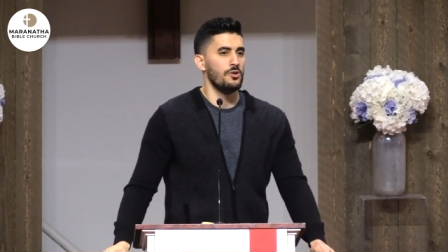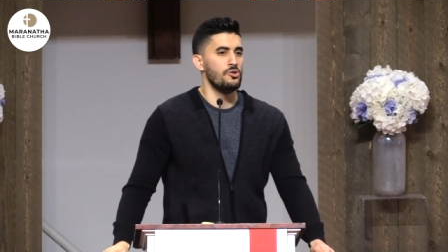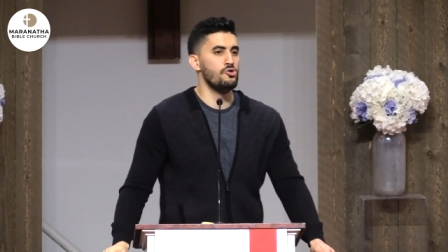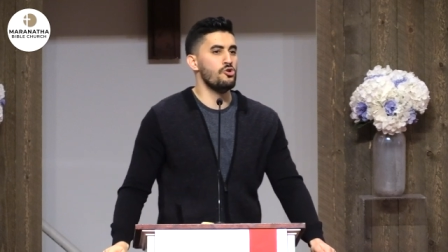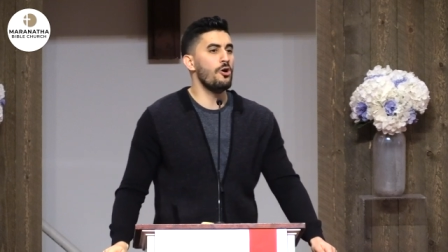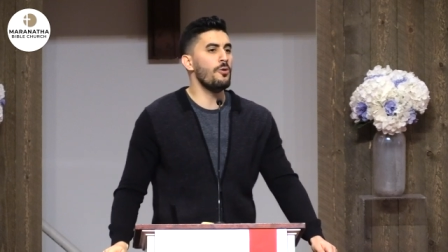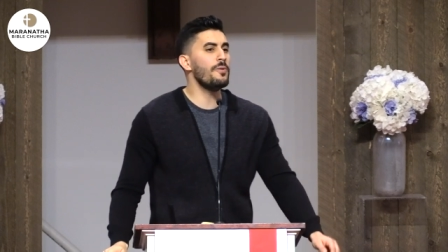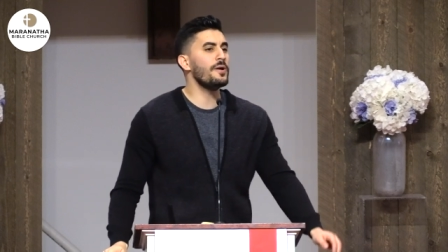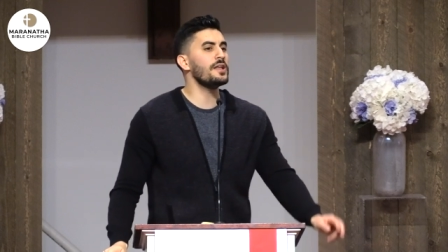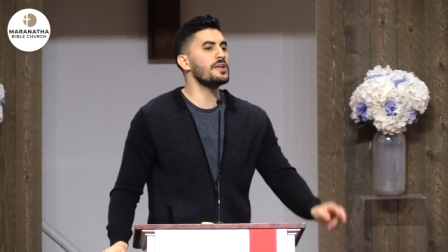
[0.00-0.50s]

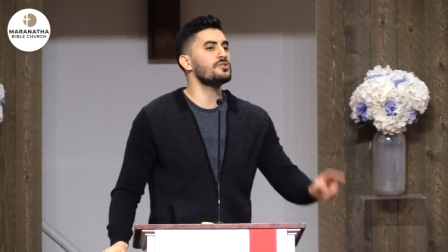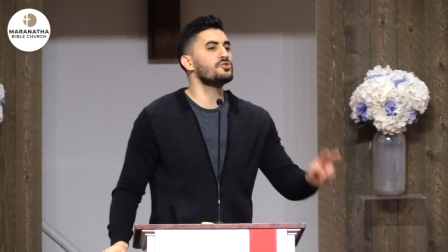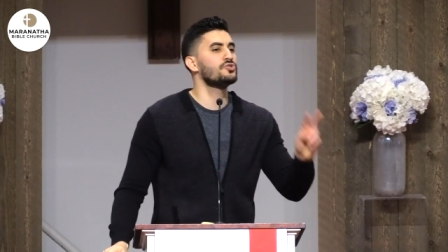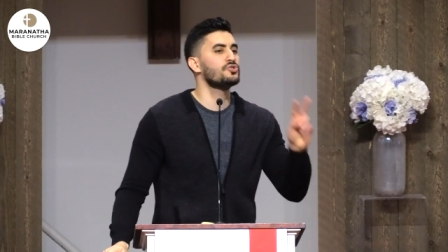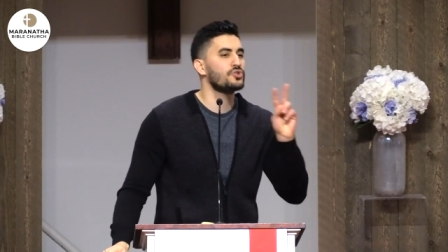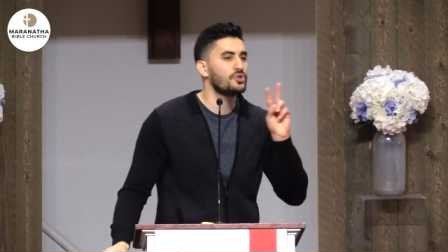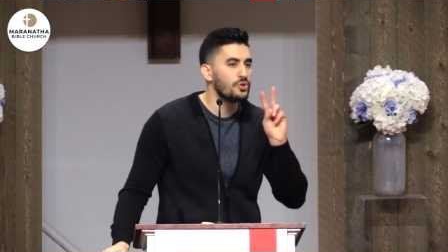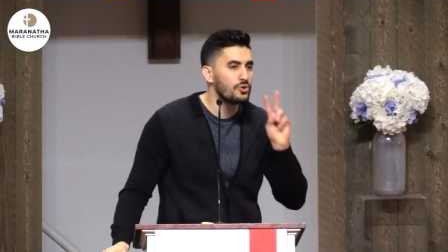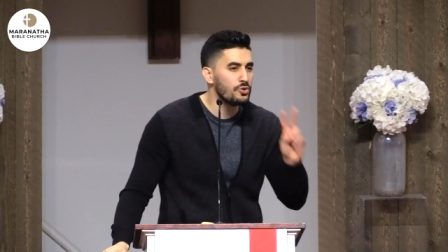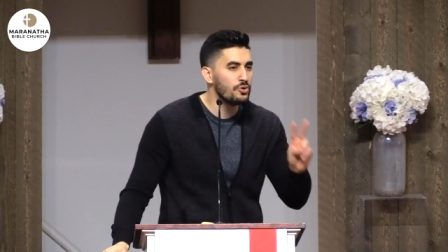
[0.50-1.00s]
nobody
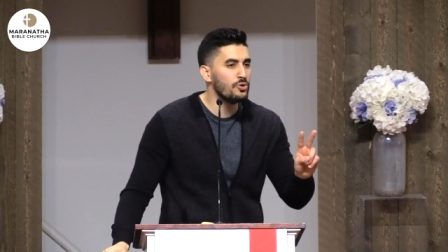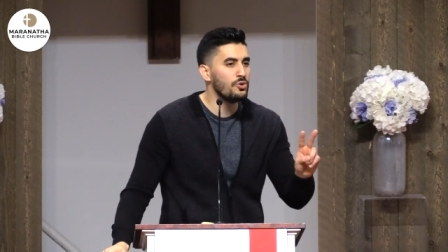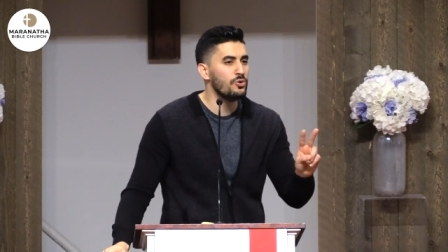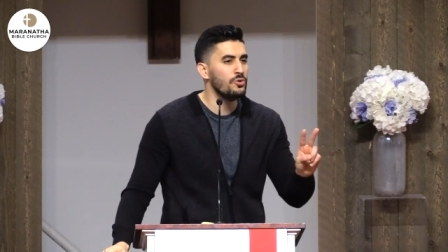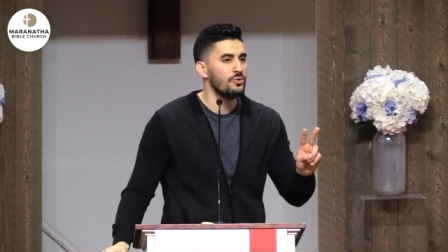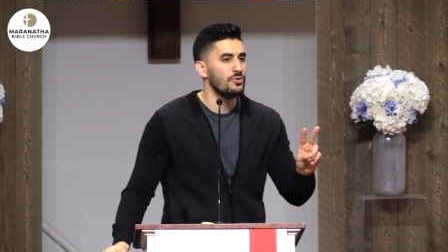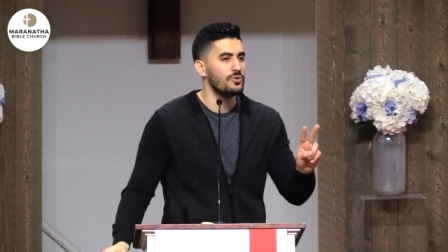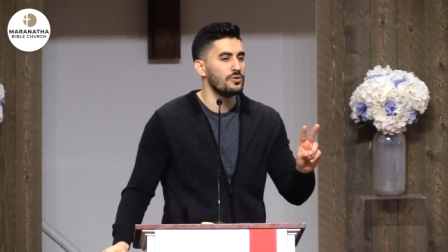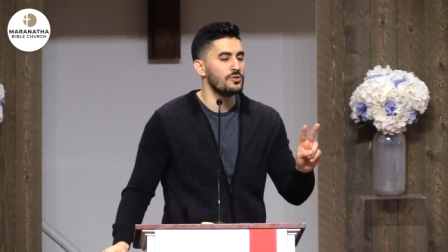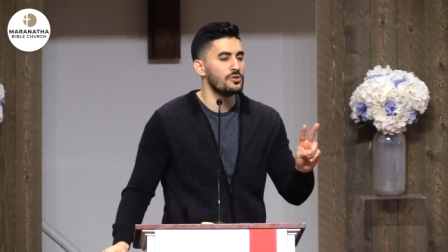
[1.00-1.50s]

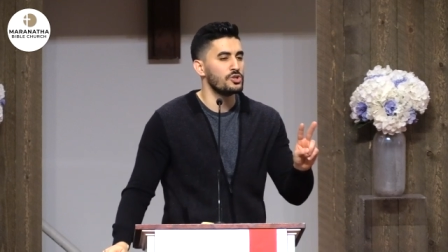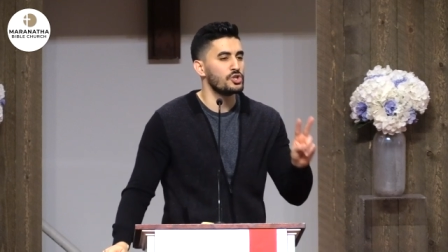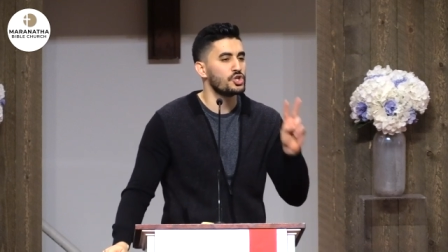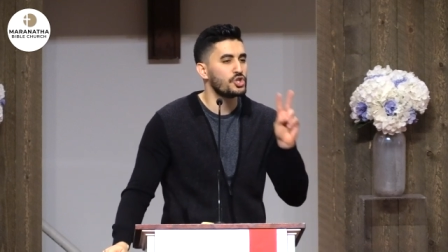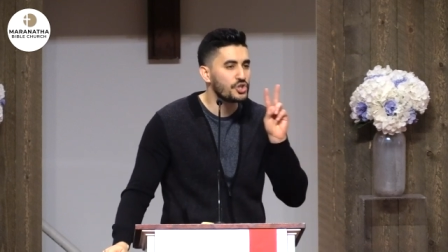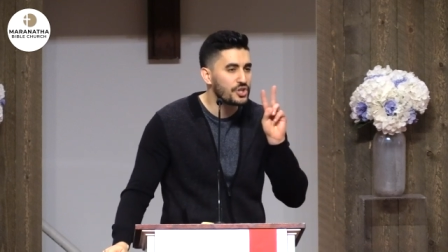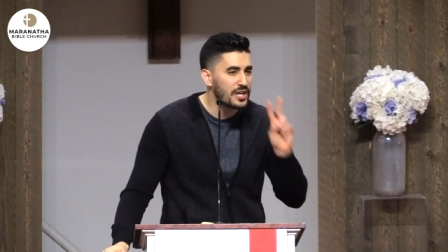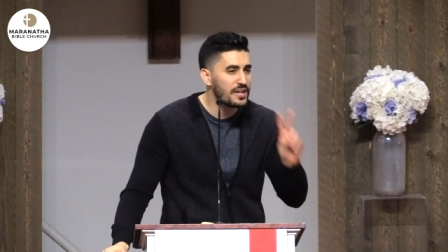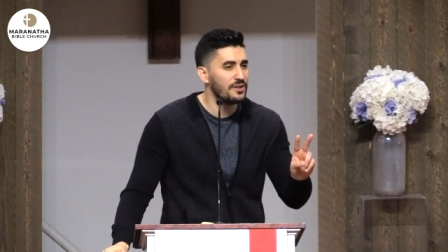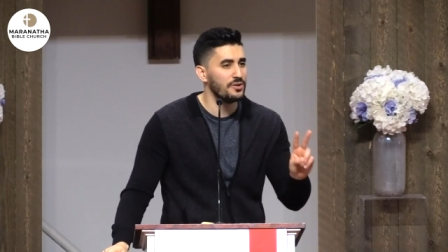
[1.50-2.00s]
too
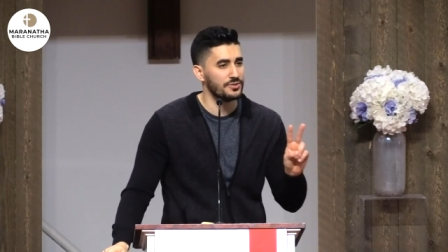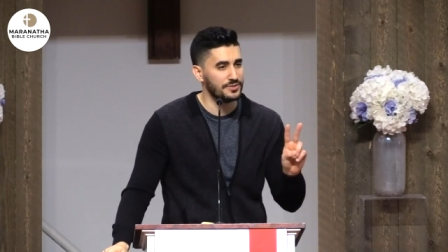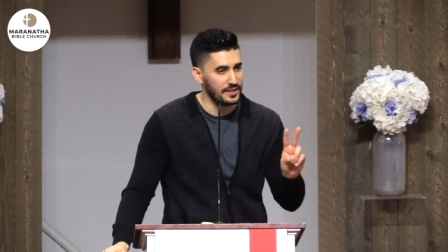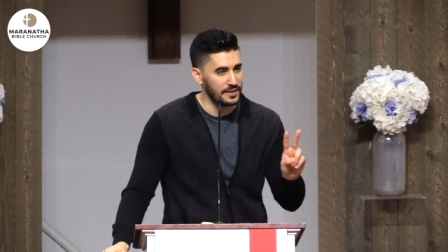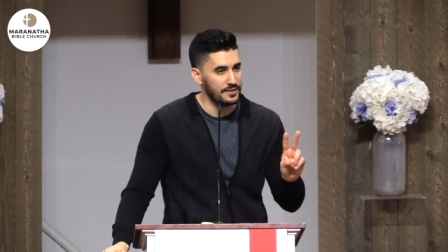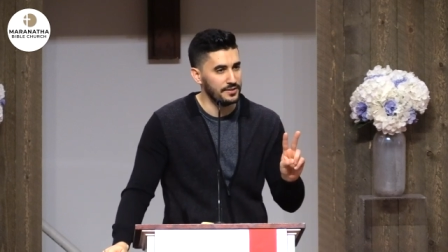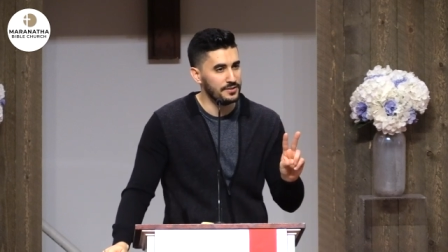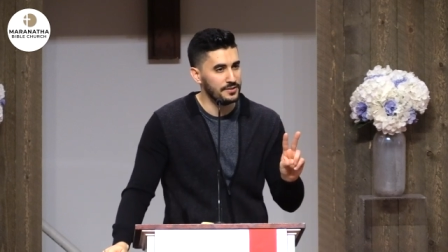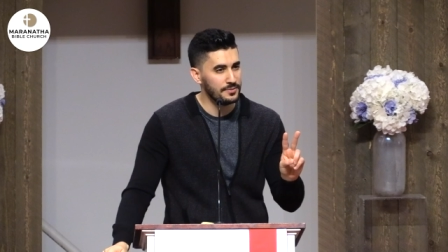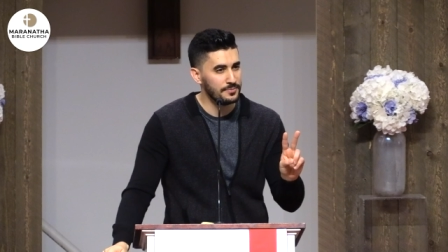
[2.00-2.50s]

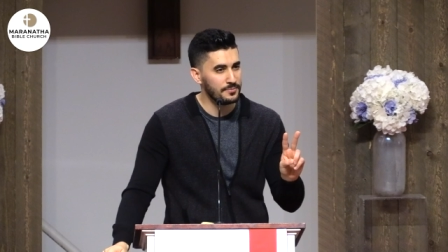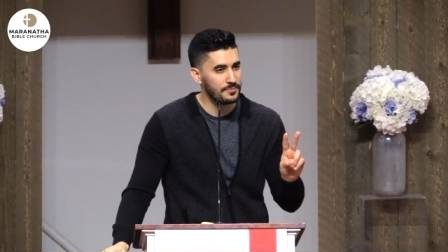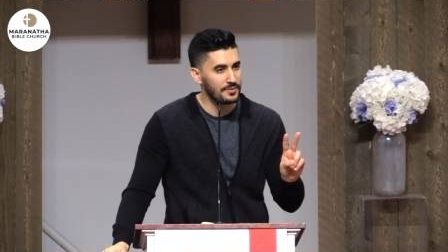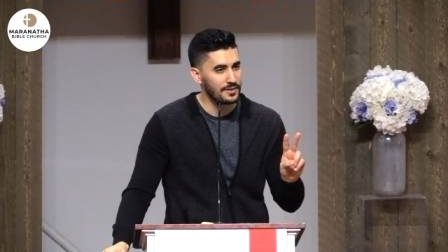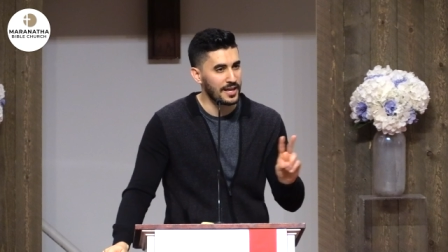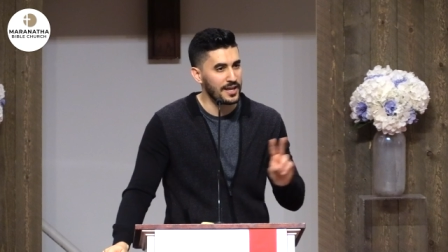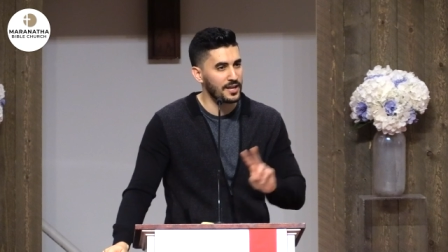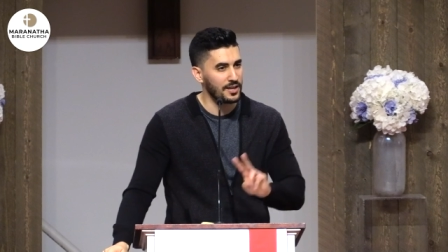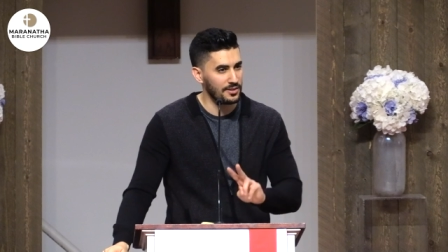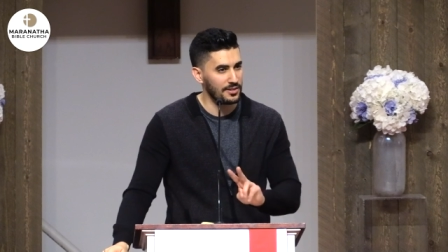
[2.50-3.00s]
shielded
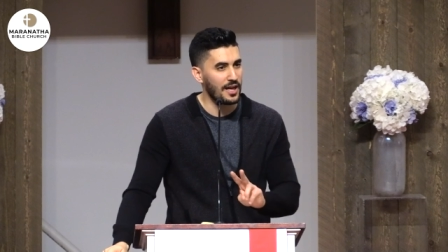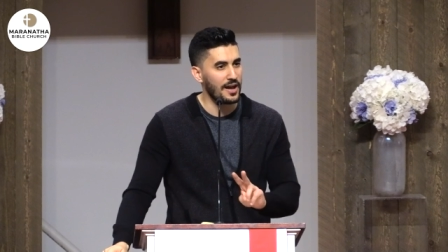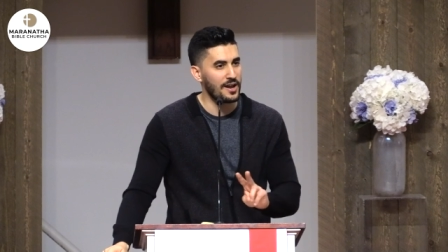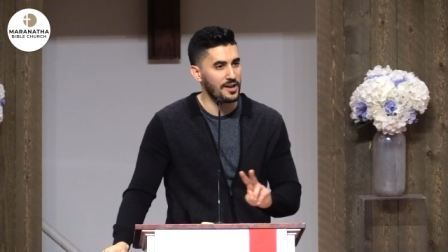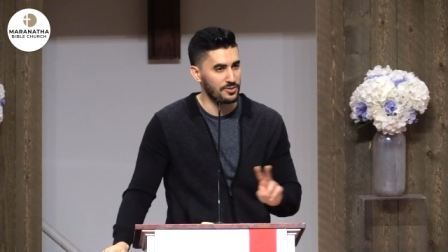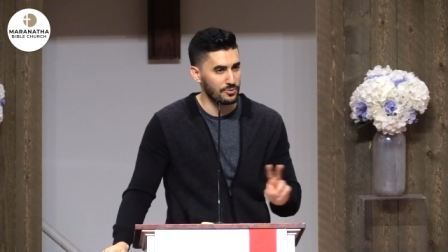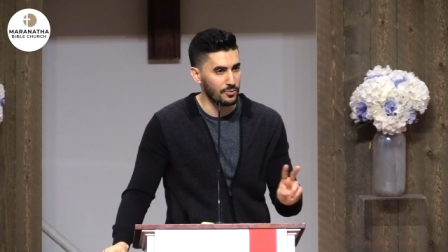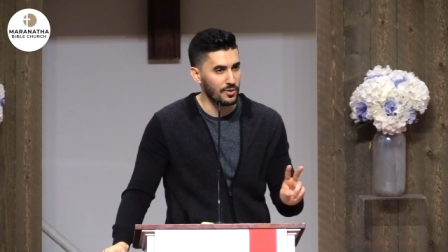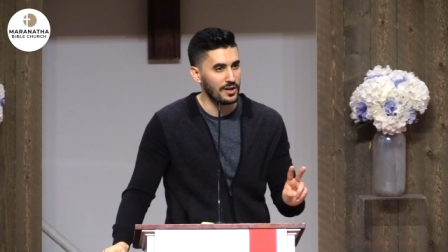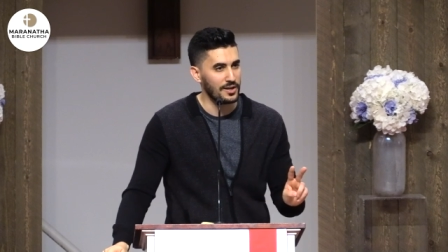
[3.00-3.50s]
like
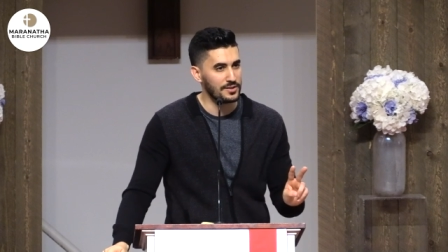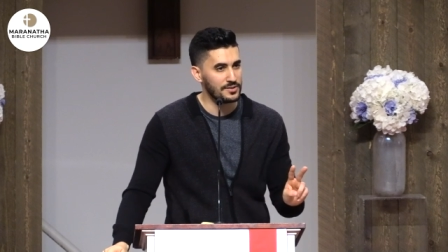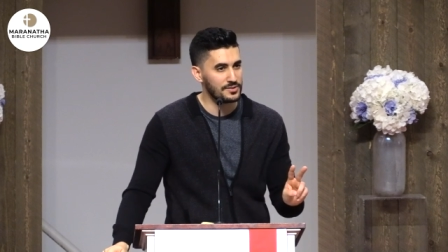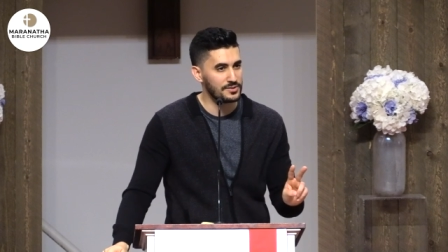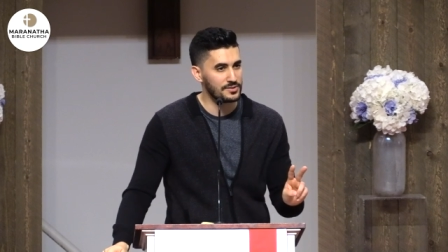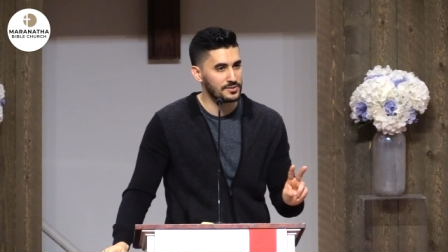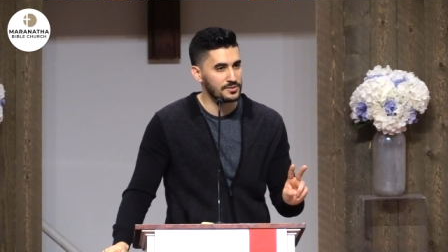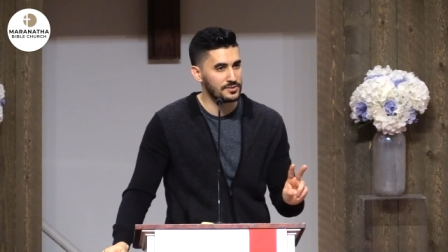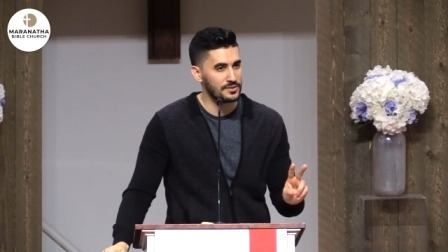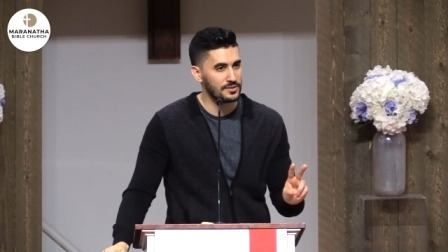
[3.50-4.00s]
Goliath
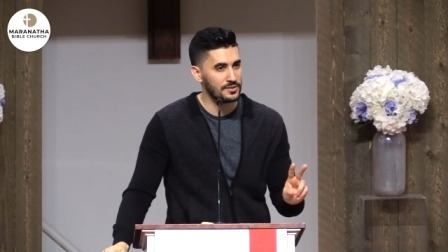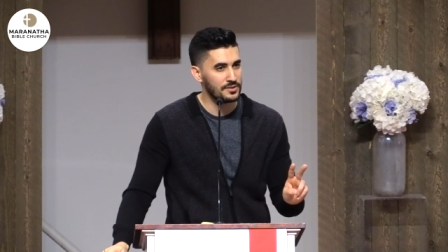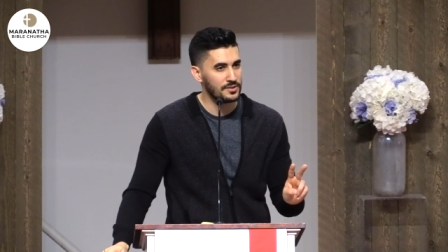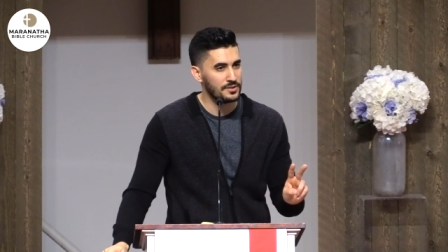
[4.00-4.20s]
was